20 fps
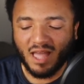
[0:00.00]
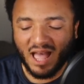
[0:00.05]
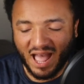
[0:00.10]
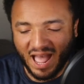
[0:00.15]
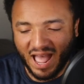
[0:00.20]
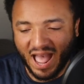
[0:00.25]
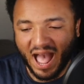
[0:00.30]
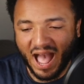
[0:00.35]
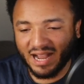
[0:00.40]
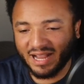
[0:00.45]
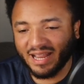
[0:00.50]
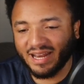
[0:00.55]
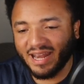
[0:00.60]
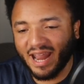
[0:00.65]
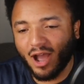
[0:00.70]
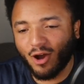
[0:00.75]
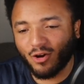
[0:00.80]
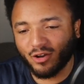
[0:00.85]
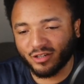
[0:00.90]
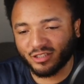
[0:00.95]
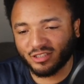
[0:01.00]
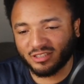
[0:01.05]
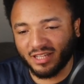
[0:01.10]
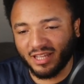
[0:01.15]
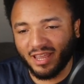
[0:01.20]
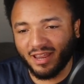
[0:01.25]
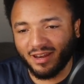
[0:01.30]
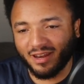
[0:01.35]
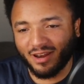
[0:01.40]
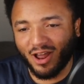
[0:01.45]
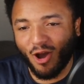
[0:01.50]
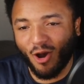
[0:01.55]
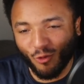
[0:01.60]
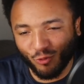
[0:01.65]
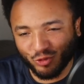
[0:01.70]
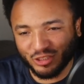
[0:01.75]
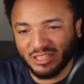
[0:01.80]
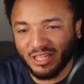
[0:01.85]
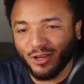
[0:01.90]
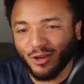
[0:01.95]
I can now understand.
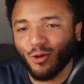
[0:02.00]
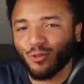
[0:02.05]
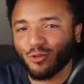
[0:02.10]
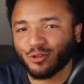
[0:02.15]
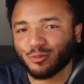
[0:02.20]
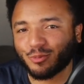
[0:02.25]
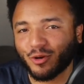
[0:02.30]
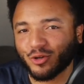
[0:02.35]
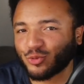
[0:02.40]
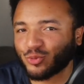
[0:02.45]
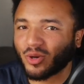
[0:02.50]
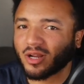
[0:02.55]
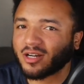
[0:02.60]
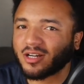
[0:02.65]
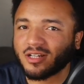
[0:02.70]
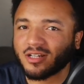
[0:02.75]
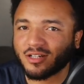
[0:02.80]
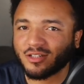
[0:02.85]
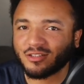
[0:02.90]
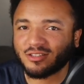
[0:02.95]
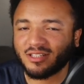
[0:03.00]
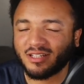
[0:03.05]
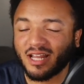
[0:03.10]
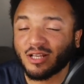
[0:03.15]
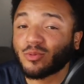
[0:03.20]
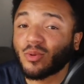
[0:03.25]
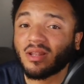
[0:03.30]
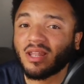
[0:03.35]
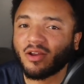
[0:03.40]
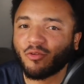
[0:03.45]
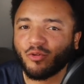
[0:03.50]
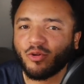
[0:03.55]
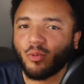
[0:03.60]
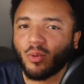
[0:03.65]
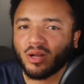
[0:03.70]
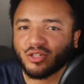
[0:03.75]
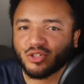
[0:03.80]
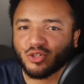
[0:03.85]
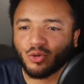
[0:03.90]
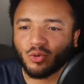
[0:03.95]
Seeing all those parts where I couldn't understand. That's why I like
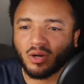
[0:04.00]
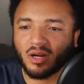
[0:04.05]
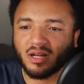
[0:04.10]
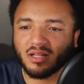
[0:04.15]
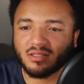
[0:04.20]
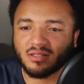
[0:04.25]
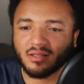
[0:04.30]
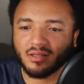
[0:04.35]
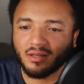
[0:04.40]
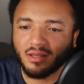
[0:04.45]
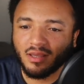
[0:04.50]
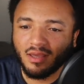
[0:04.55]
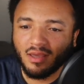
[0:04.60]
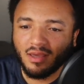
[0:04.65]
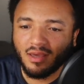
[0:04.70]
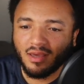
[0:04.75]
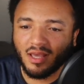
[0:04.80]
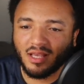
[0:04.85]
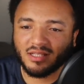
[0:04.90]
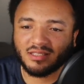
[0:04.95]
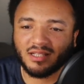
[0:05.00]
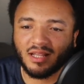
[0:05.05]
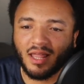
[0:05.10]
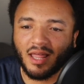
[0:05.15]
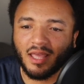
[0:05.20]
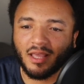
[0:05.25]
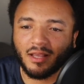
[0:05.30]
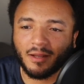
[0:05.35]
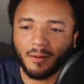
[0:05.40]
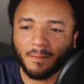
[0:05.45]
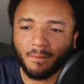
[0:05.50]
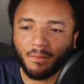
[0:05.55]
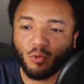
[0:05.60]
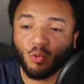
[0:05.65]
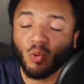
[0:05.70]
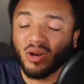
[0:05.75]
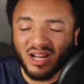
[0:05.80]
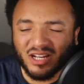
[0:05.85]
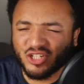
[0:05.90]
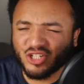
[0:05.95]
rewatching old content. It's like,
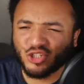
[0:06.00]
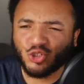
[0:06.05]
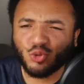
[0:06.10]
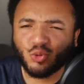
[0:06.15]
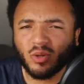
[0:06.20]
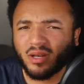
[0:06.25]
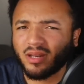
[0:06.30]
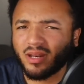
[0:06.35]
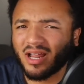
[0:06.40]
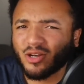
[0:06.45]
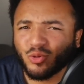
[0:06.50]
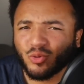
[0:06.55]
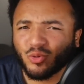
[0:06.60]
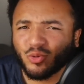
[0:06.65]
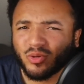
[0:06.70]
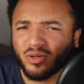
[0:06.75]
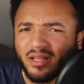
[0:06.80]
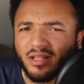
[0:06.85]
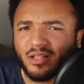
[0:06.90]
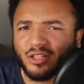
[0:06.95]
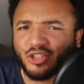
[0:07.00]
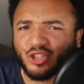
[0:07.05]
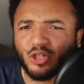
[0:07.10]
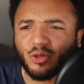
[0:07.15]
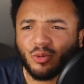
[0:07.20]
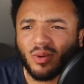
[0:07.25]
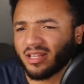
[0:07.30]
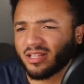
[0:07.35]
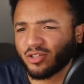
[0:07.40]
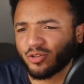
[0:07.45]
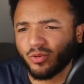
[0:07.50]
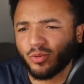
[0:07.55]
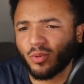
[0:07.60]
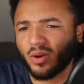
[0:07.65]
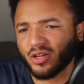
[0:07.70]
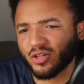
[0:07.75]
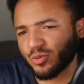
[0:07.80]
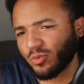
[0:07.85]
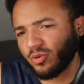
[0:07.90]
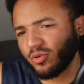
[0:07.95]
when I just do it, I do it in English anyway. I like to
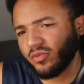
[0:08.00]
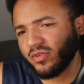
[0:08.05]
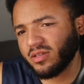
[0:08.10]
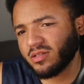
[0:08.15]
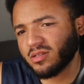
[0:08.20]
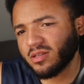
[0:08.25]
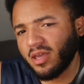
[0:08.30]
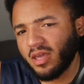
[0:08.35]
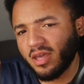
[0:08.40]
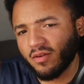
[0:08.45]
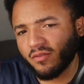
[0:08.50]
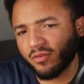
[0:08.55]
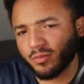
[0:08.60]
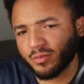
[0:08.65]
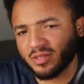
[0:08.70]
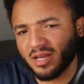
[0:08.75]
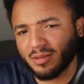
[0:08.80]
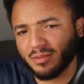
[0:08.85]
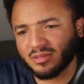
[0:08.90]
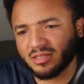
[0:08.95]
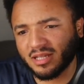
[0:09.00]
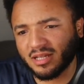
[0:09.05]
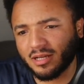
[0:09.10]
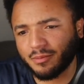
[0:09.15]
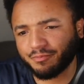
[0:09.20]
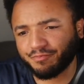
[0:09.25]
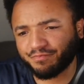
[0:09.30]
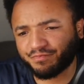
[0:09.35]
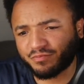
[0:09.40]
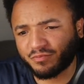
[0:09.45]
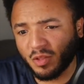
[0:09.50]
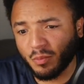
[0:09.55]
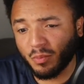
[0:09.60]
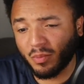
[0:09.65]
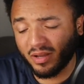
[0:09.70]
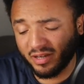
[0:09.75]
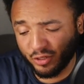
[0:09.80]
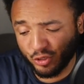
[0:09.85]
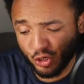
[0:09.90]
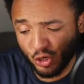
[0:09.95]
rewatch movies from time to time.
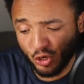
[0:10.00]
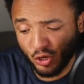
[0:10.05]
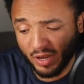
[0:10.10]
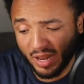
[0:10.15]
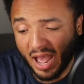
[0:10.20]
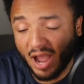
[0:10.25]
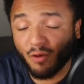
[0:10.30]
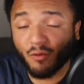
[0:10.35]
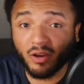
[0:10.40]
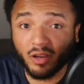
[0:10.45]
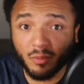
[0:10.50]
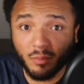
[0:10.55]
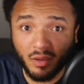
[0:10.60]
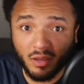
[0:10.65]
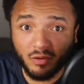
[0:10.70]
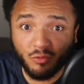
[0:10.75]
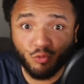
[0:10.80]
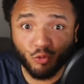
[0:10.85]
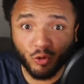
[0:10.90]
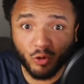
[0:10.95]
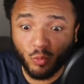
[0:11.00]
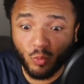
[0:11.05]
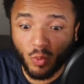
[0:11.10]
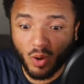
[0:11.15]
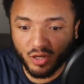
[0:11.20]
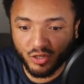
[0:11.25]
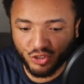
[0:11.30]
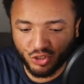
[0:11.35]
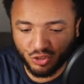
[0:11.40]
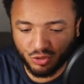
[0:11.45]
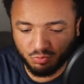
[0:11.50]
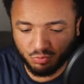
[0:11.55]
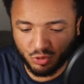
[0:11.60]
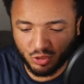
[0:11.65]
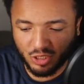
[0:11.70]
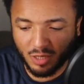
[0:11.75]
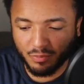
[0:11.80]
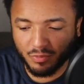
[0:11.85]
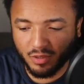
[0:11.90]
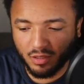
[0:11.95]
But I recommend rewatch
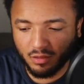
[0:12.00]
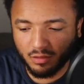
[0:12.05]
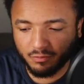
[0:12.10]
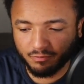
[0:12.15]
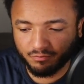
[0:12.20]
something,